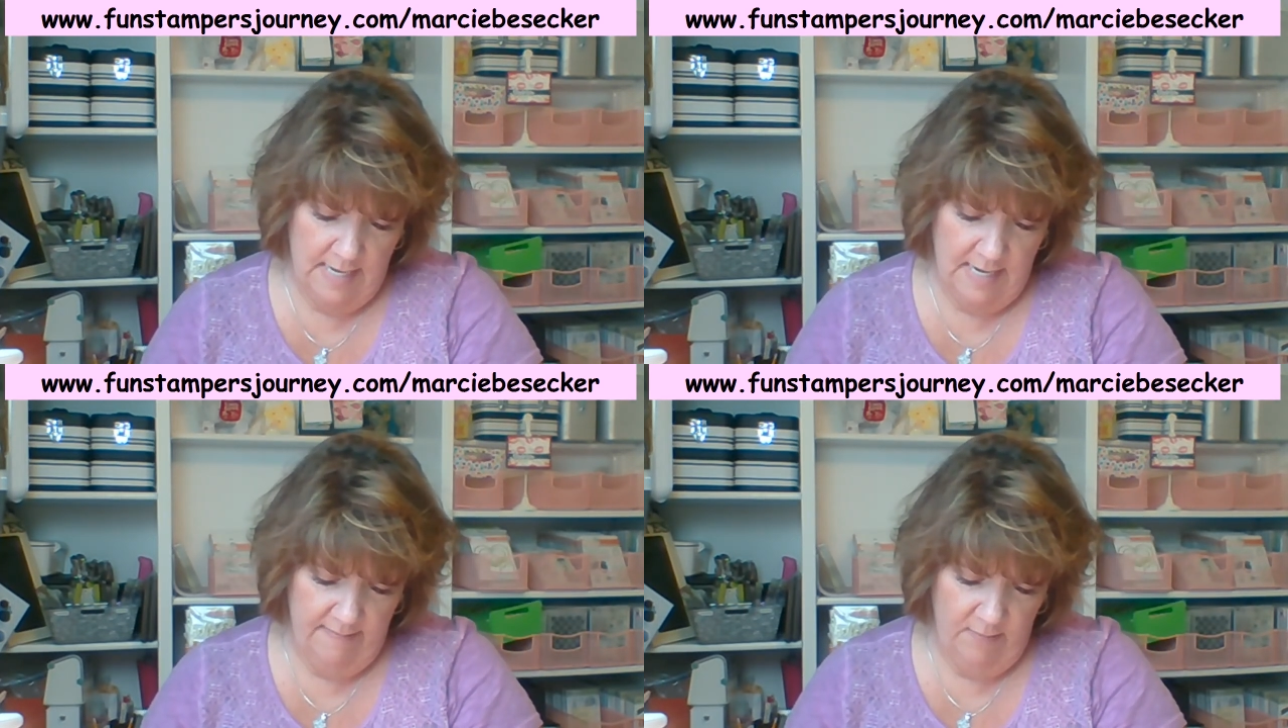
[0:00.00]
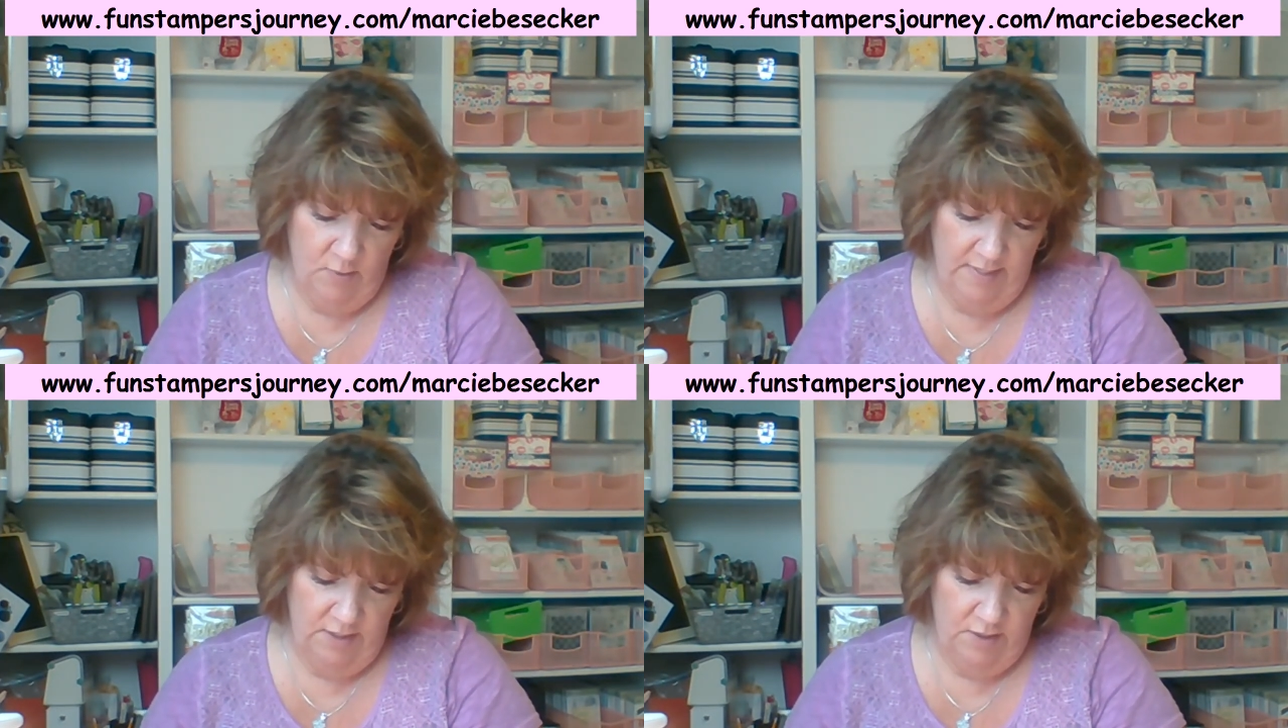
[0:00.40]
I'm
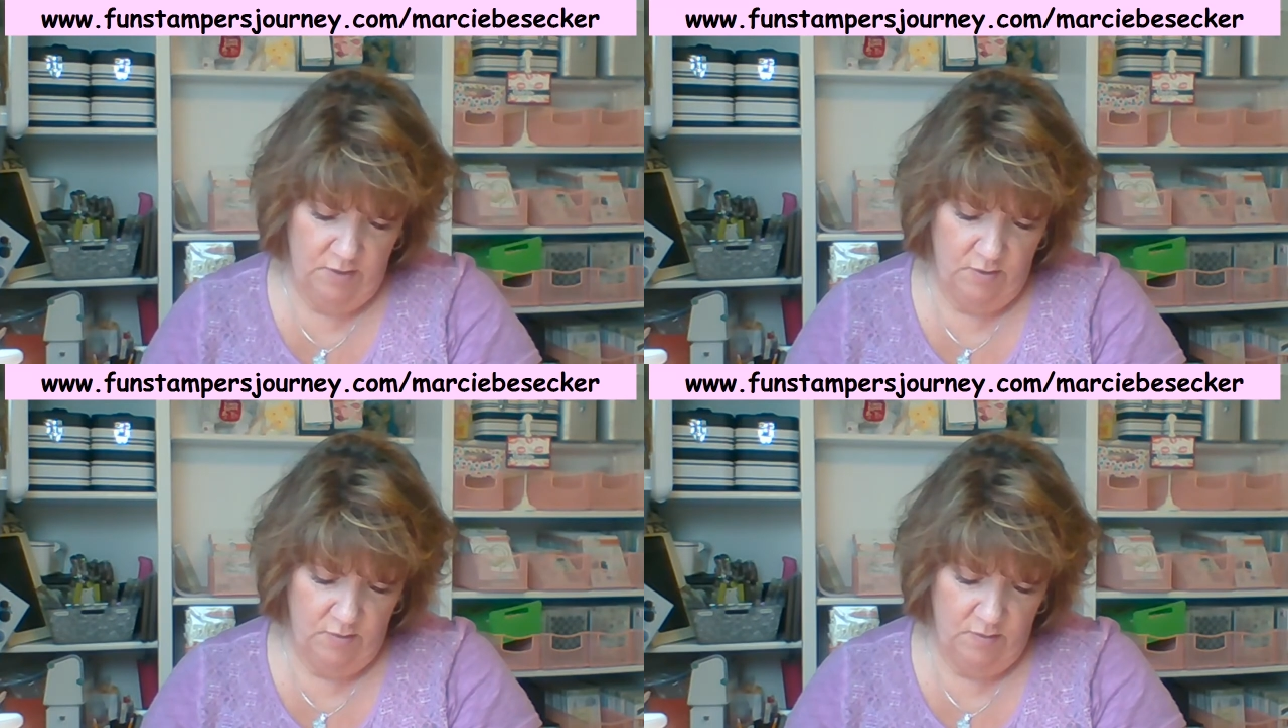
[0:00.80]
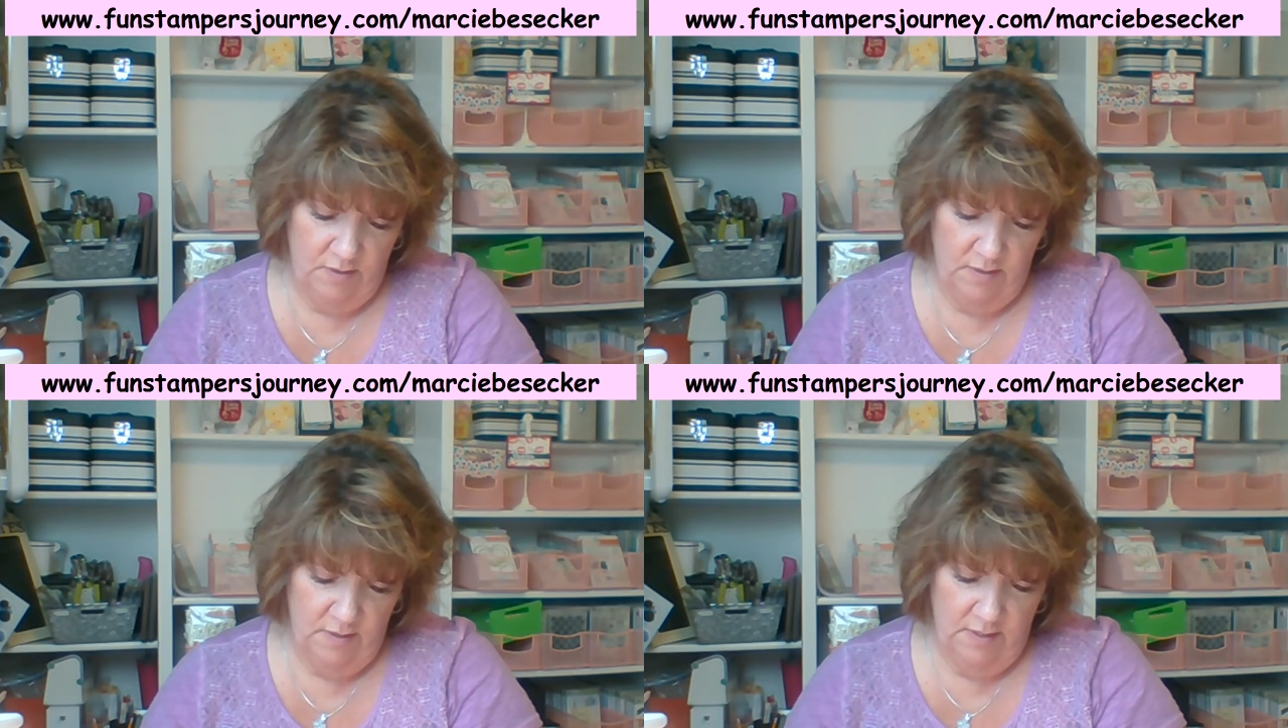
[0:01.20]
going to
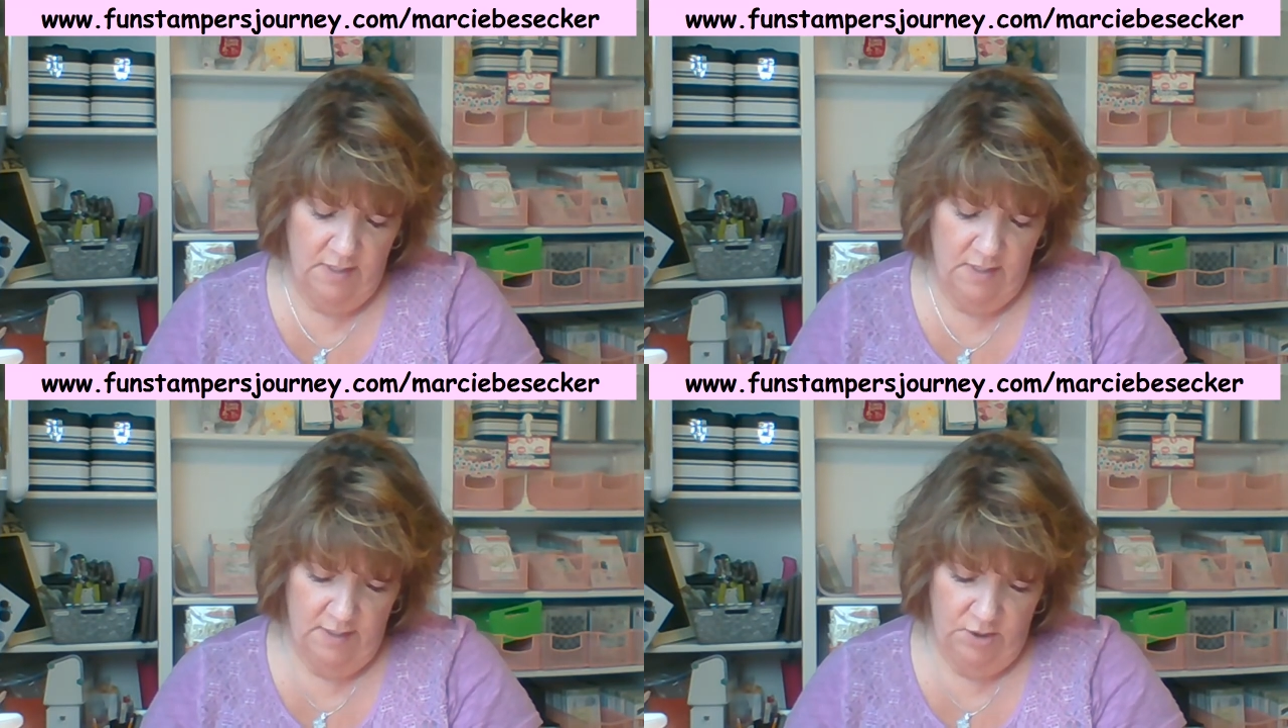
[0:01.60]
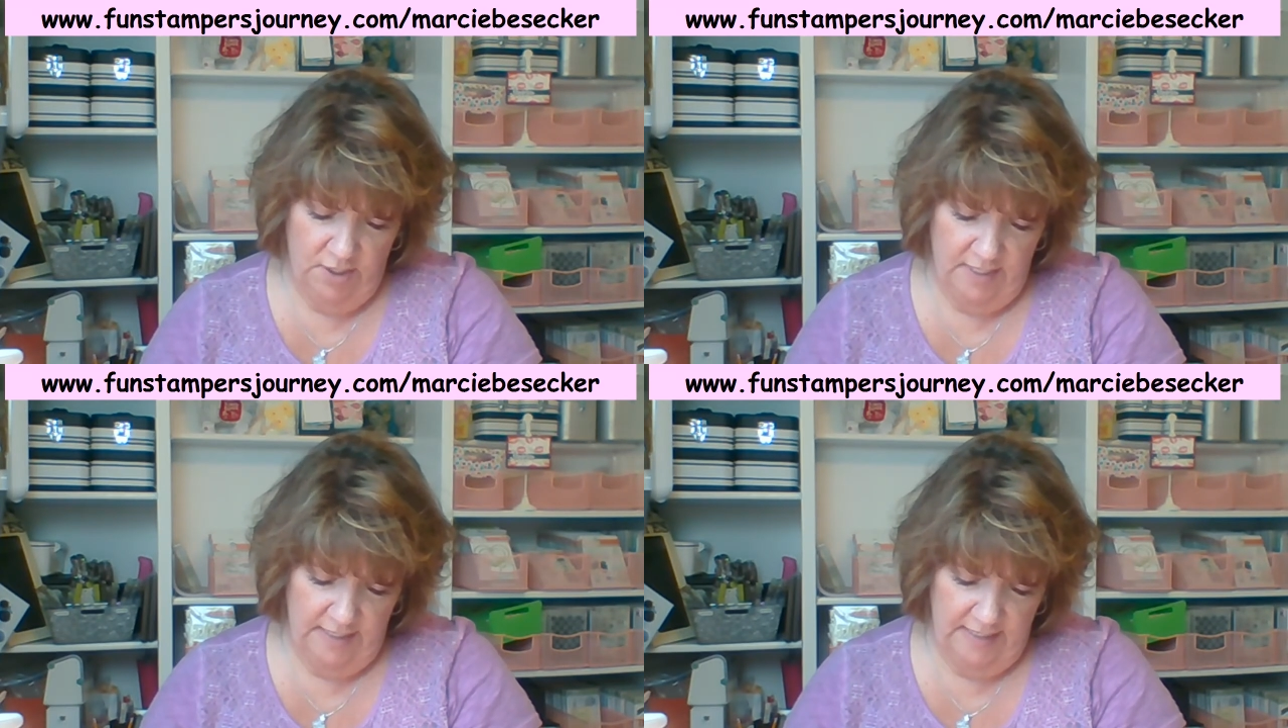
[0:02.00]

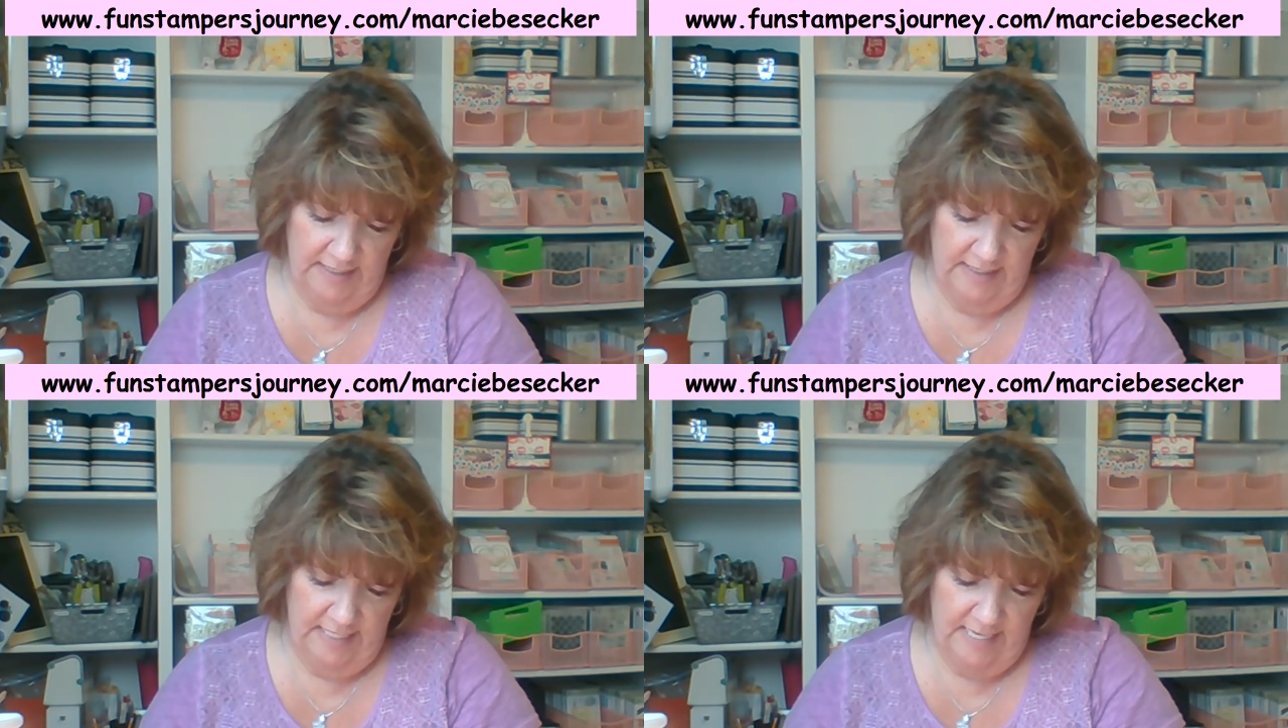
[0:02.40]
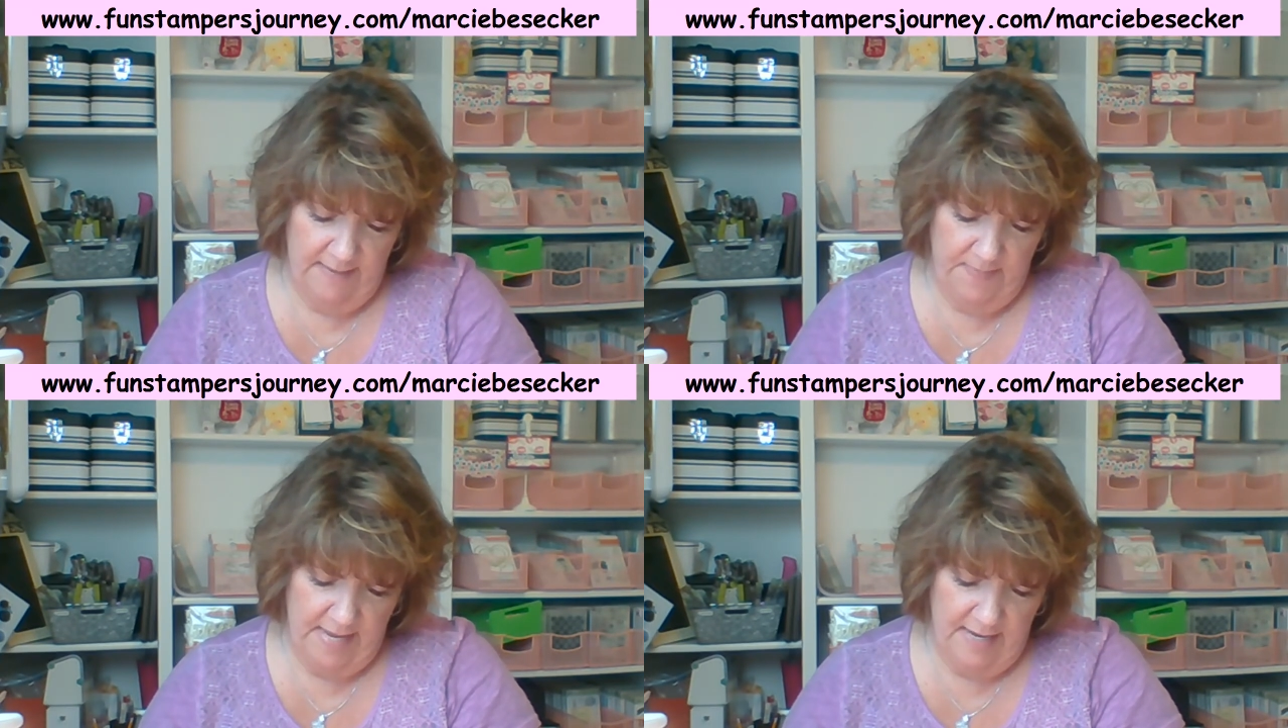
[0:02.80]
just snip
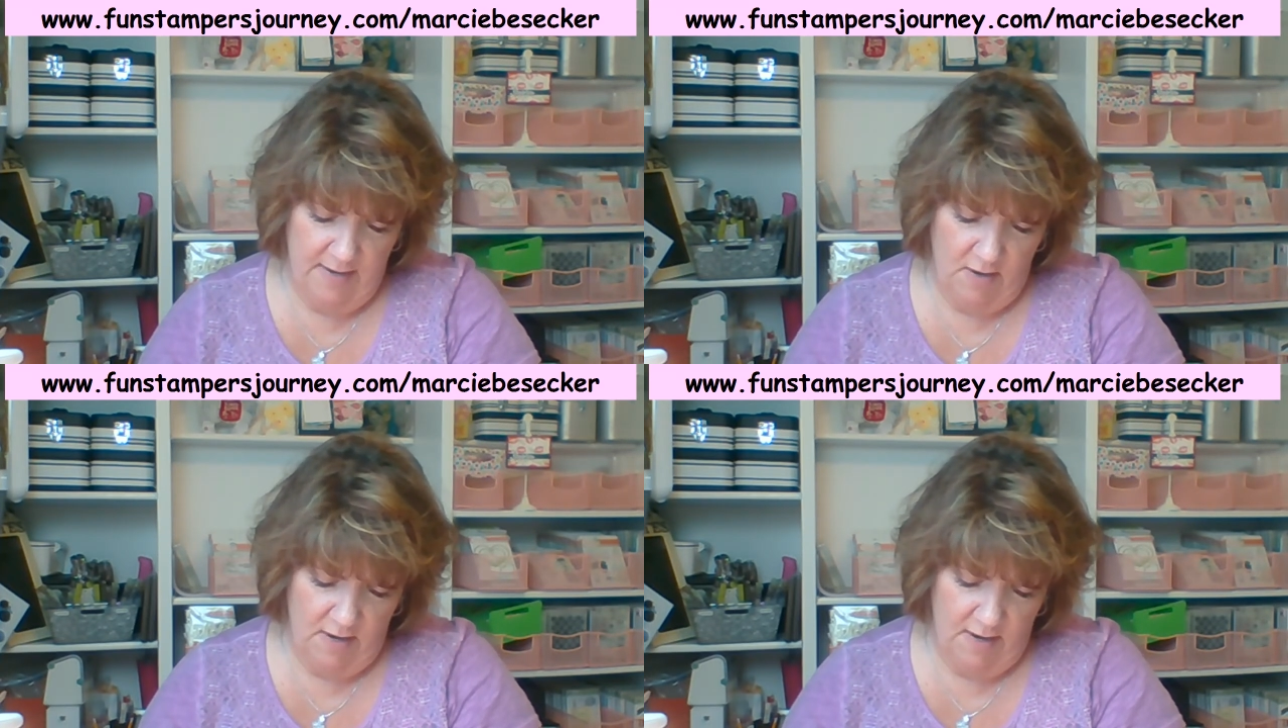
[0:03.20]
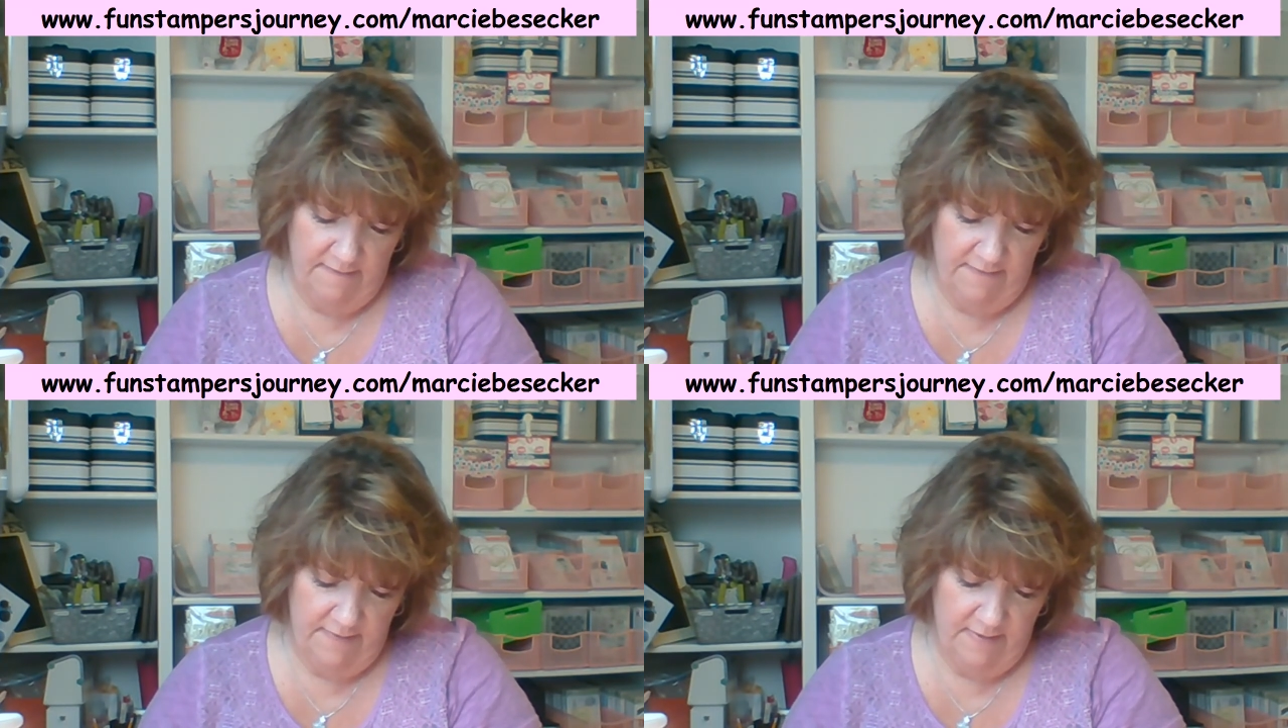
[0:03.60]
that off